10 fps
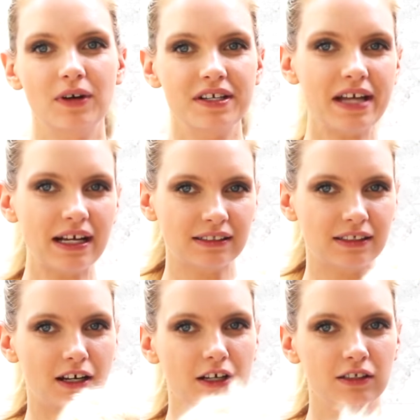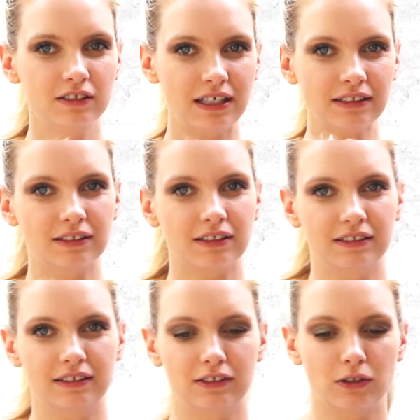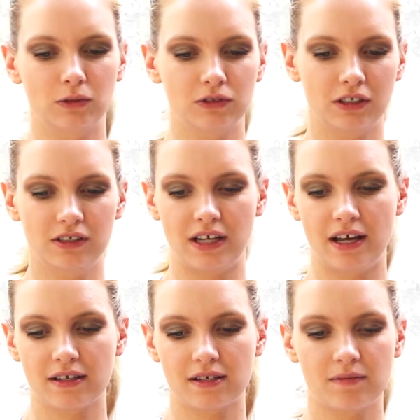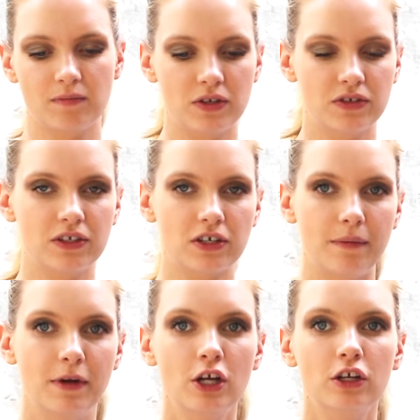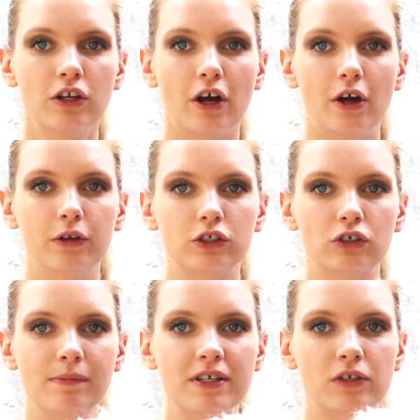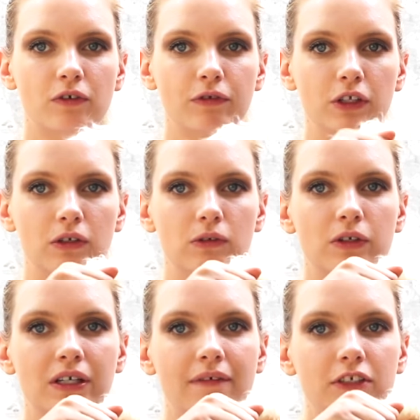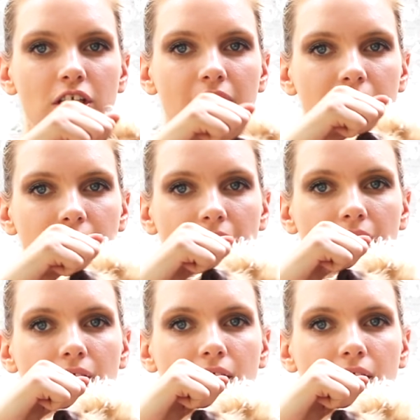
Whereas Dexter, Dexter does as he's told, don't you, Dex, most of the time? No, the dream is not for you. You can have a chicken thing.